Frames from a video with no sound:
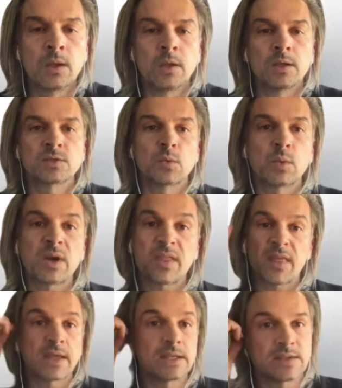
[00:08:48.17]
So one of
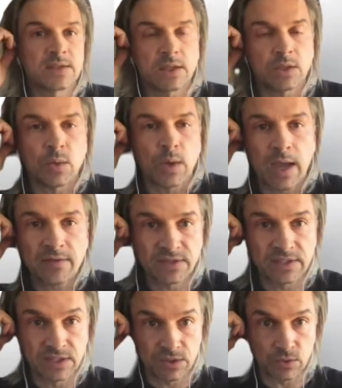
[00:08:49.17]
the things that you have
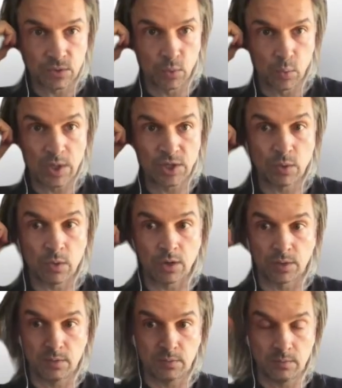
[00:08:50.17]
to do when you are
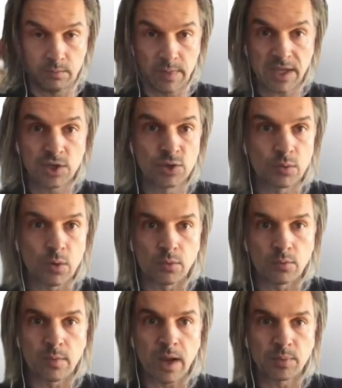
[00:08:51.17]
making your
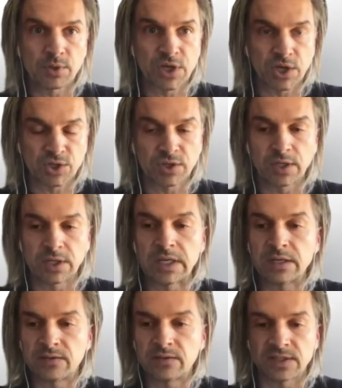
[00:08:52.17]
own map projection in
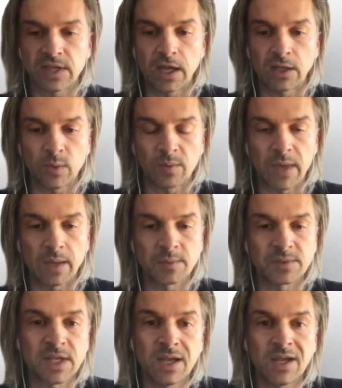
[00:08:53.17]
any of these tiled web
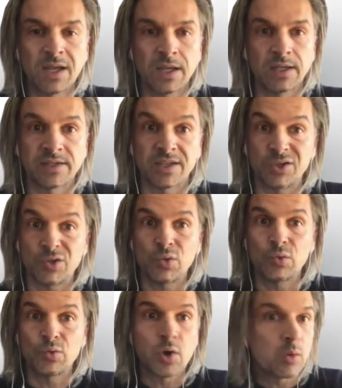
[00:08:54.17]
maps is that
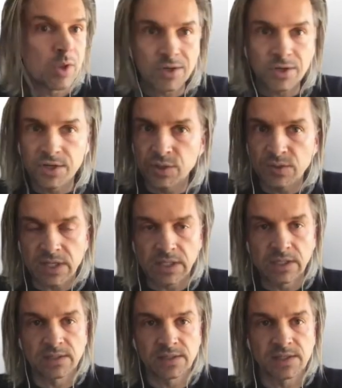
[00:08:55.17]
you no longer can use
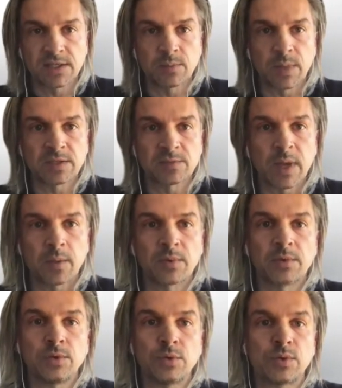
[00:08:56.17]
any existing base map.
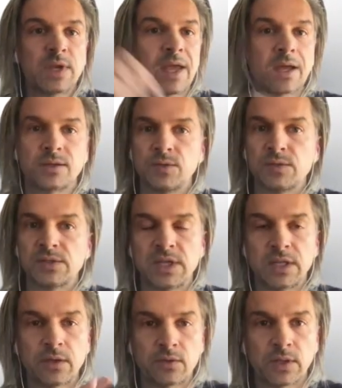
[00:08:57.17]
You can't use
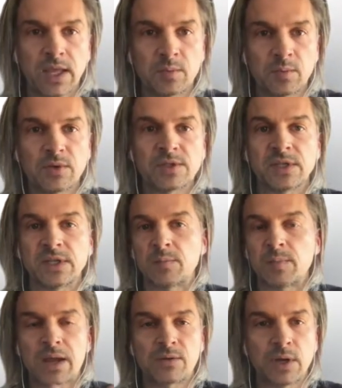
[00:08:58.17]
any other labels, any
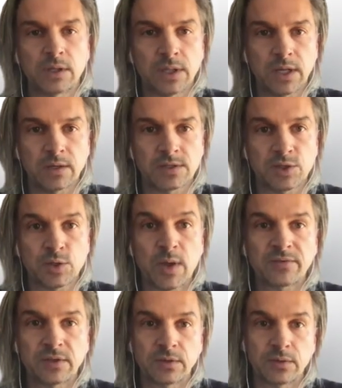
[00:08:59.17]
background layers. You
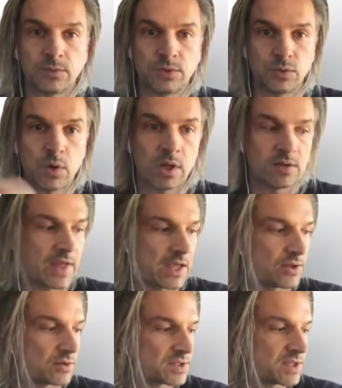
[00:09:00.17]
have to do all of
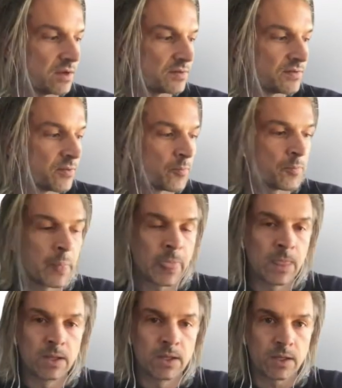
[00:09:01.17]
that yourself.
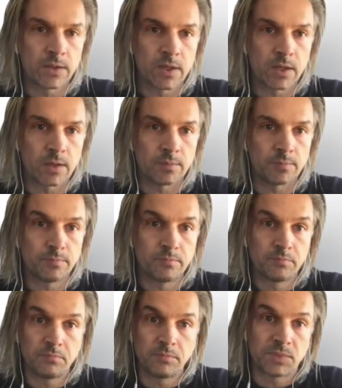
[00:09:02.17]

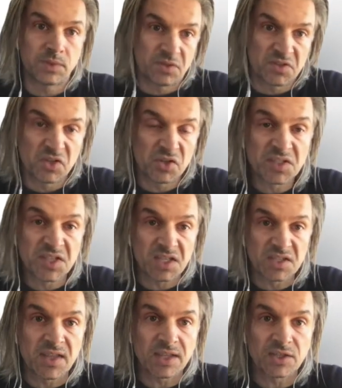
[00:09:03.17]
There's a good
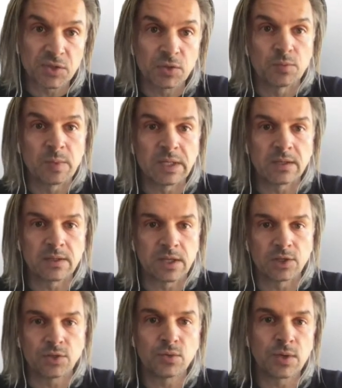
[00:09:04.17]
side to too, meaning
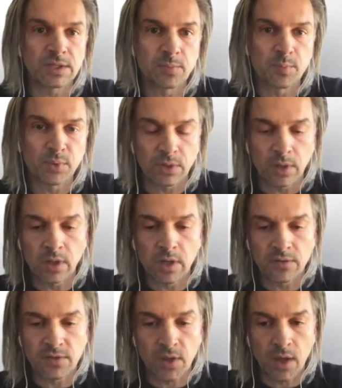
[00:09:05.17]
that you get to put a lot
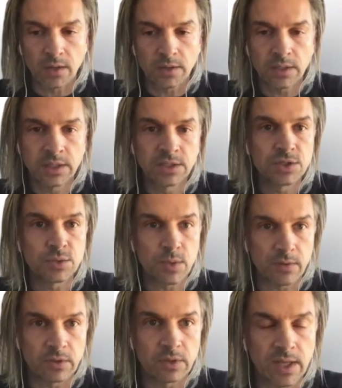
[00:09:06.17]
of thought into
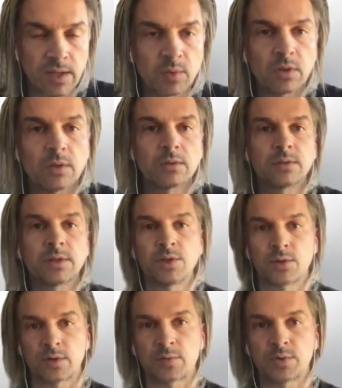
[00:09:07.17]
every label that
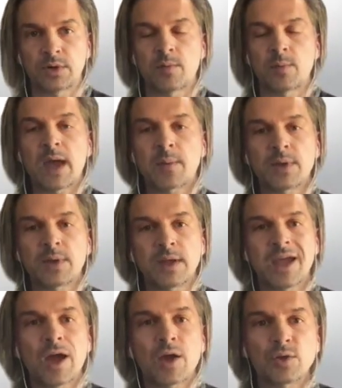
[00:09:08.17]
you're going to put on the map,
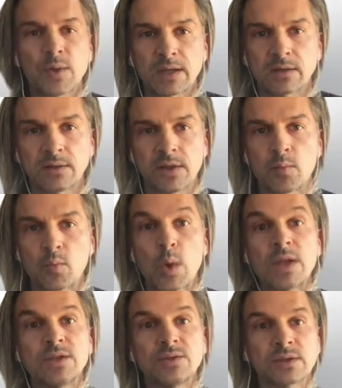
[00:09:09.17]
how you handle them
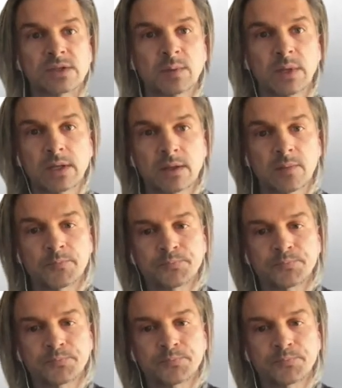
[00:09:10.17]
when you display them.